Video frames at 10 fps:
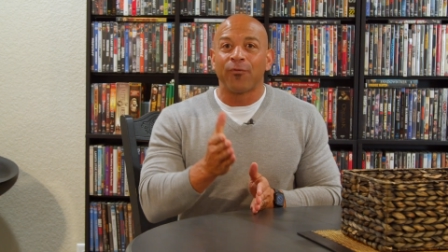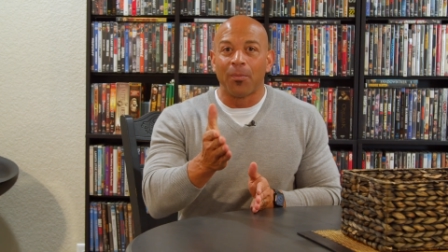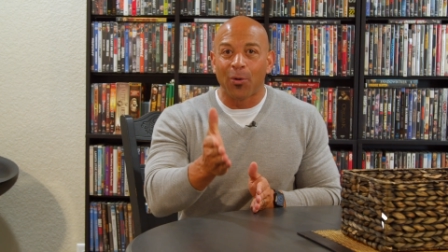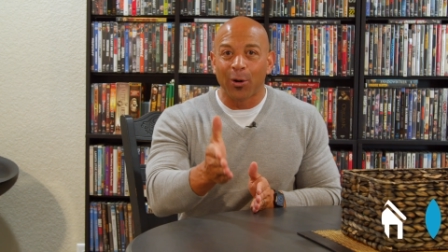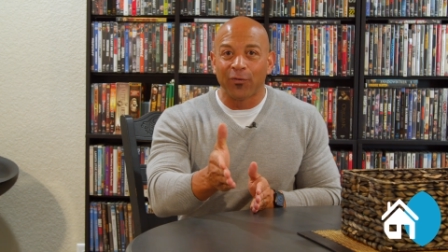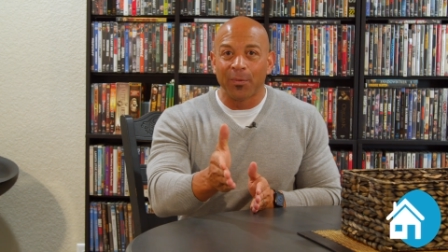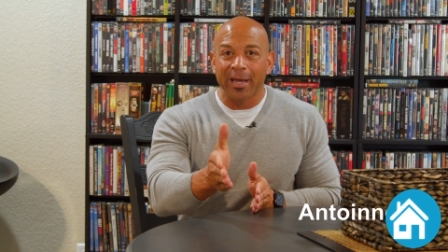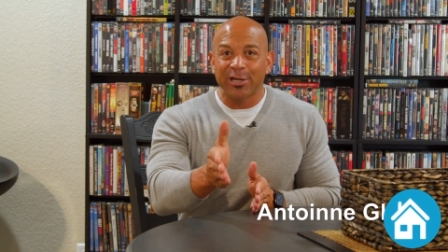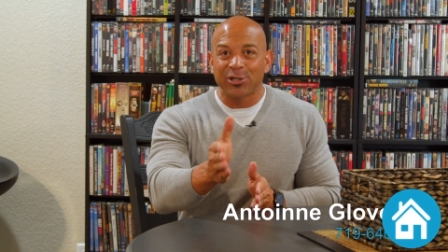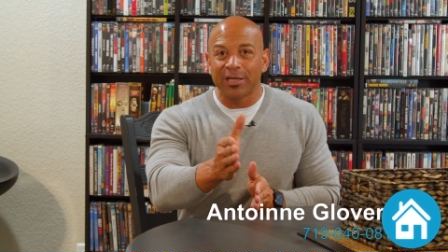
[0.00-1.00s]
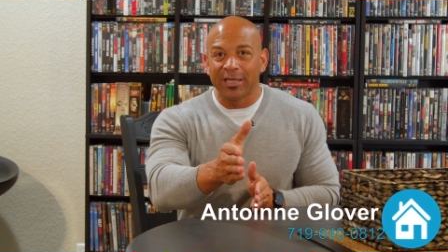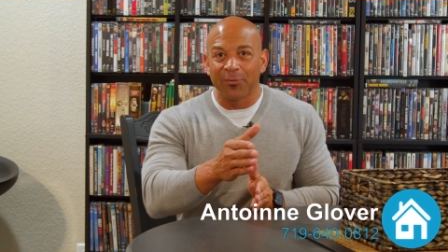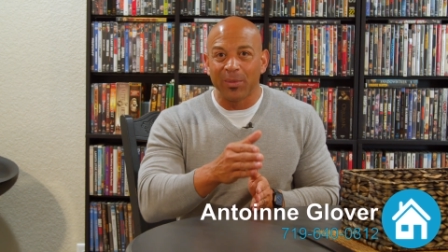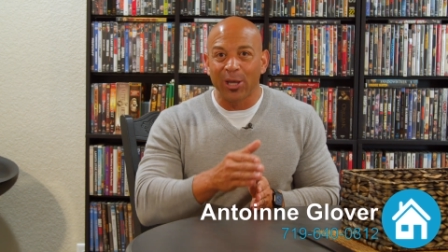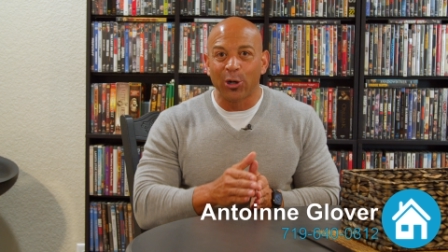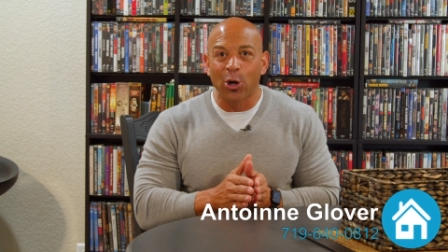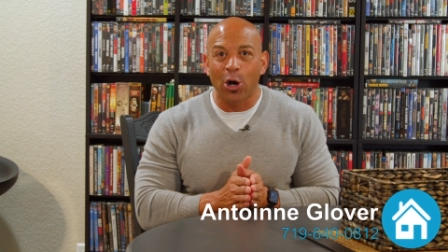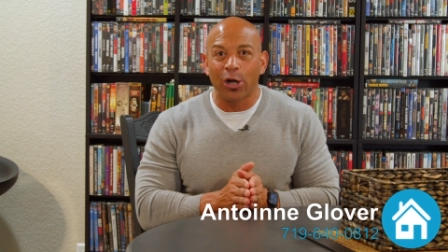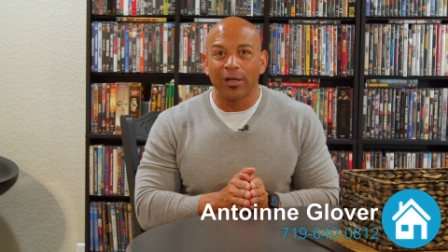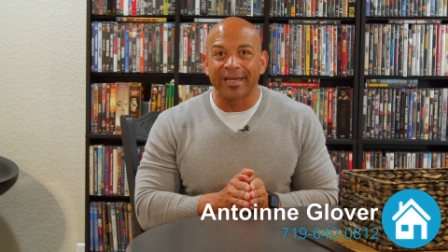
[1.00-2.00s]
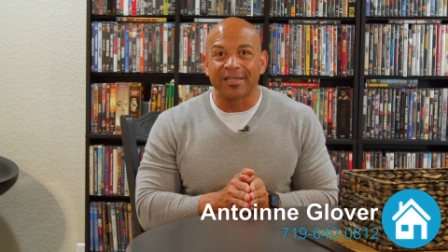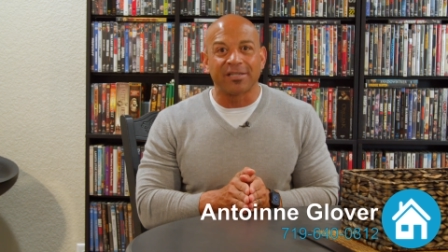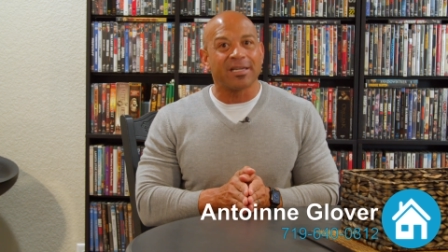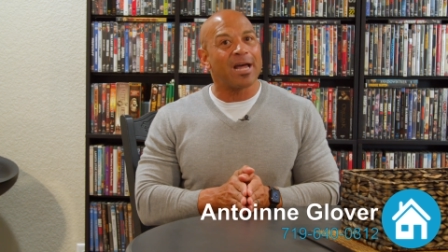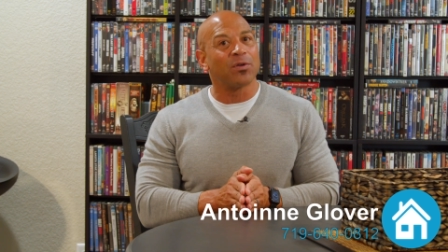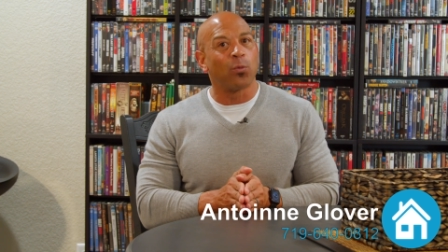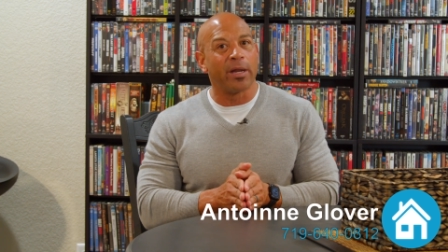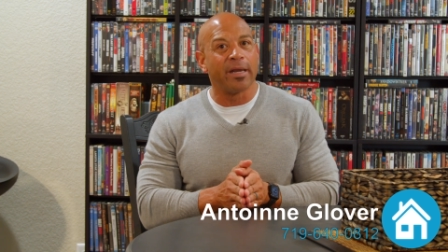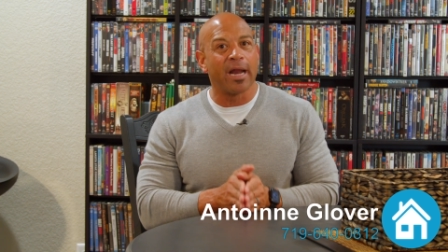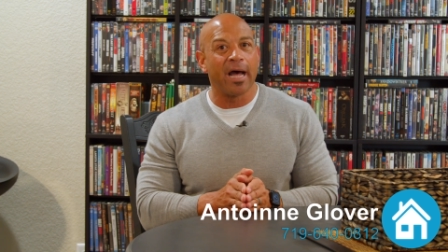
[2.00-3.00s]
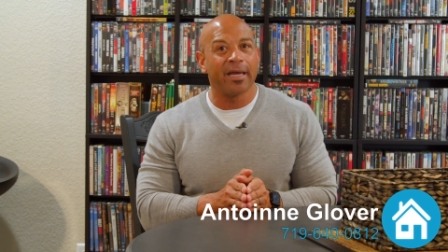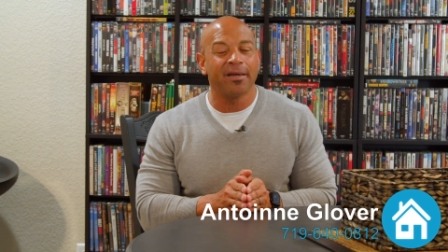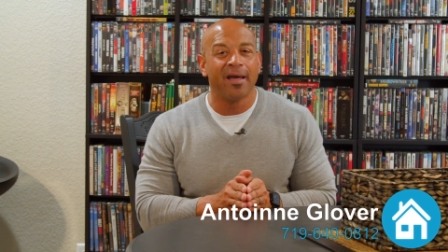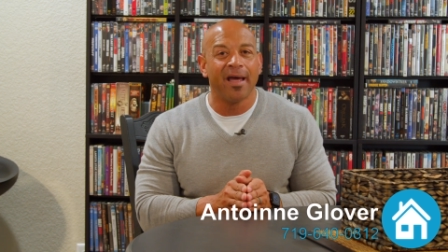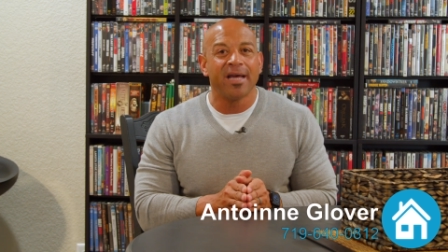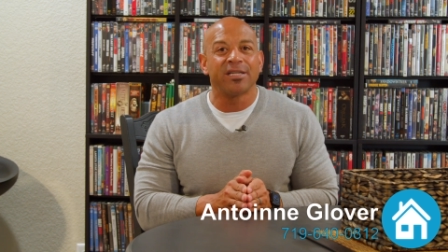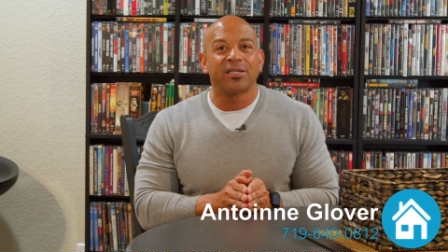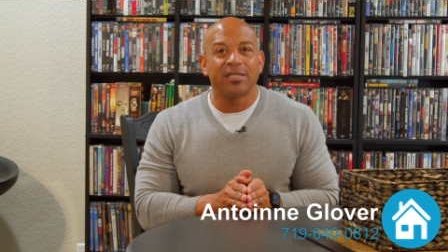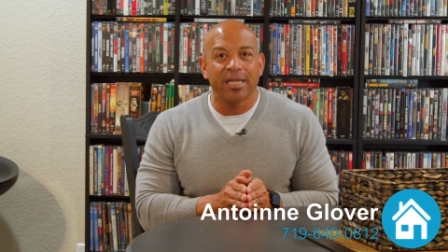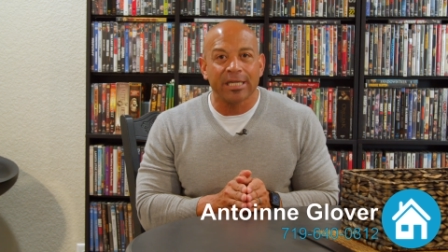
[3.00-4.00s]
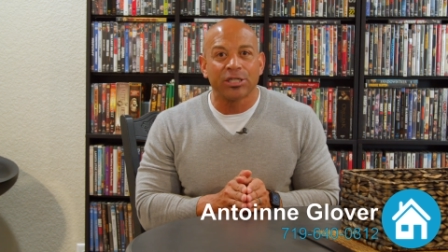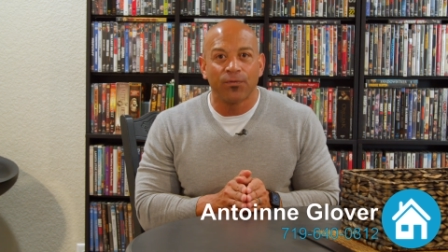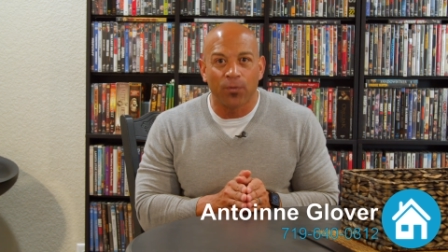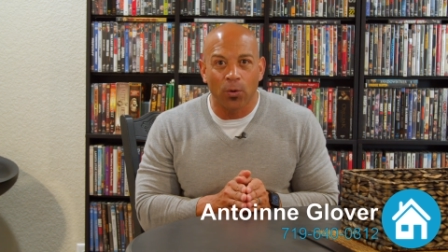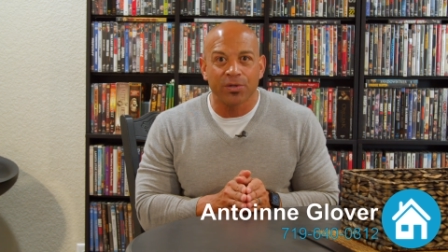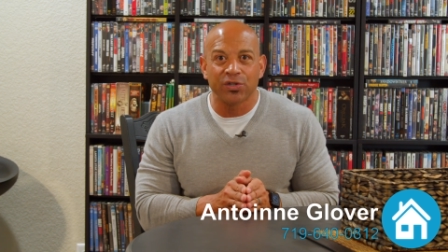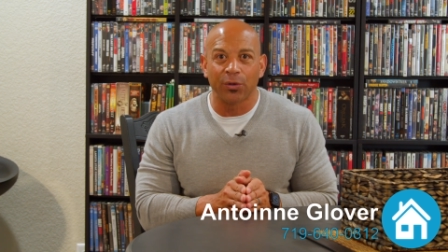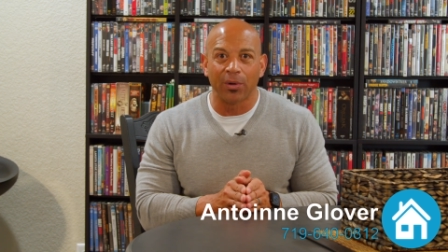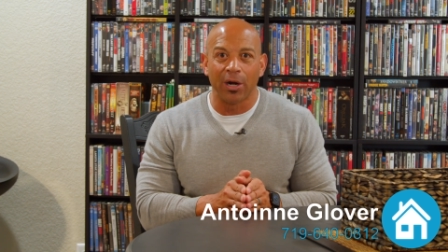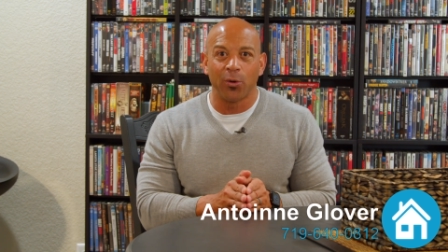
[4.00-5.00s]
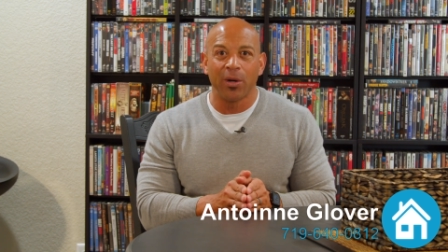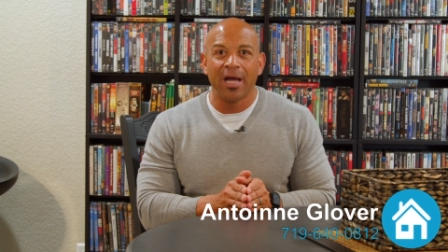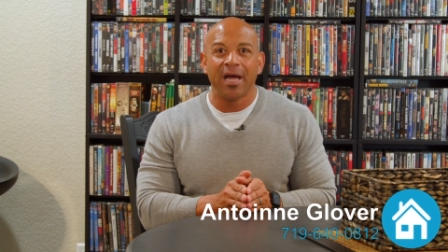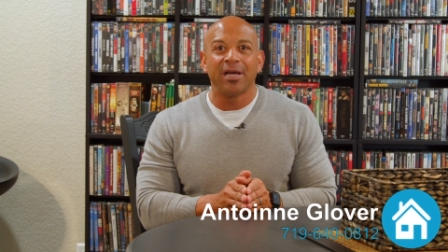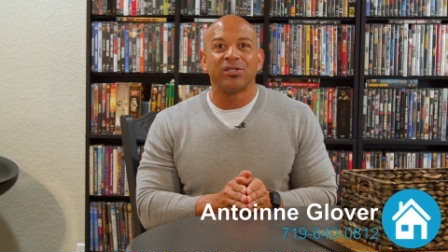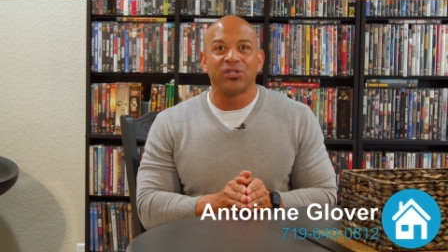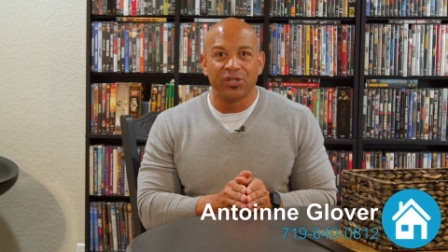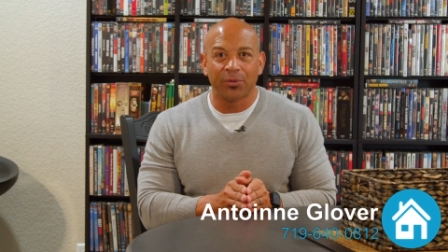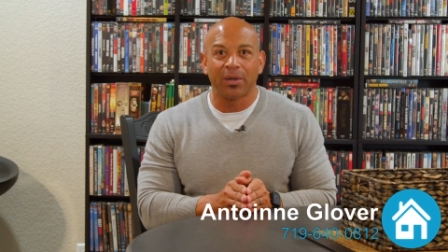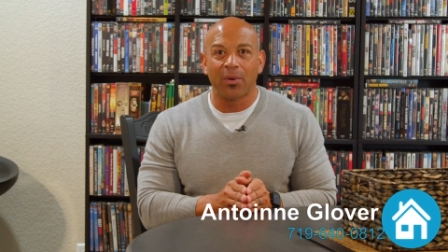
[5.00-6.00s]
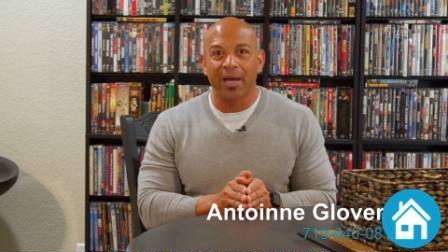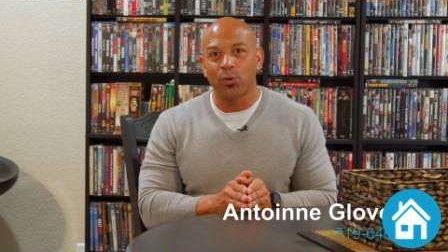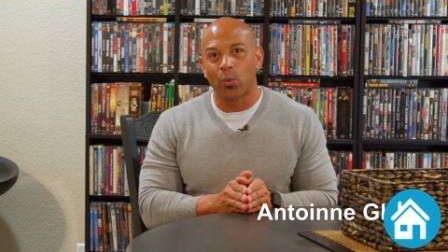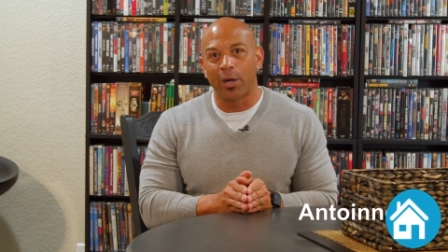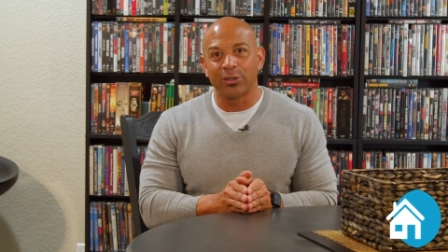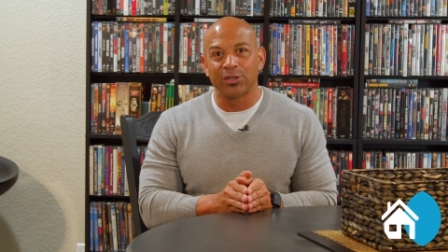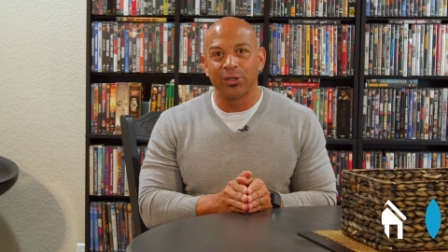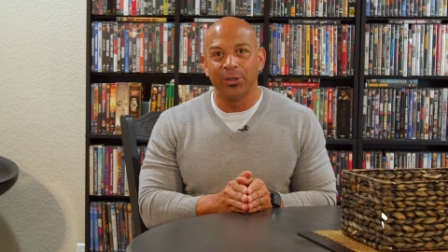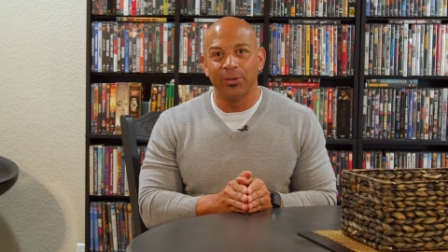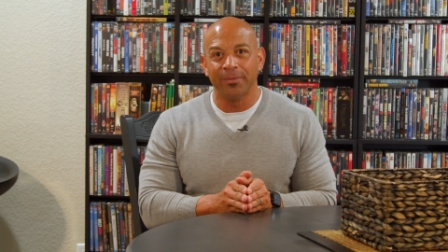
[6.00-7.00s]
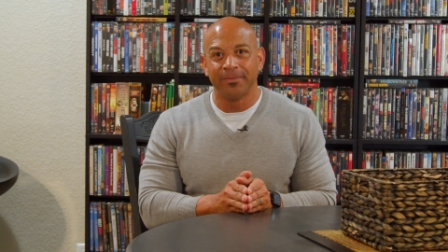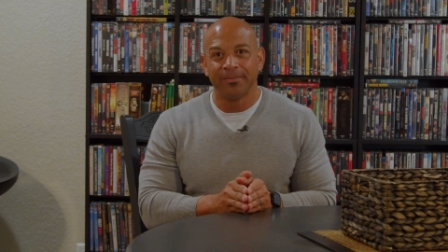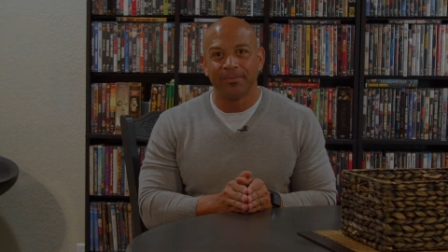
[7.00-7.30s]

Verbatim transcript: For more information, give me a call at 719 640 0812.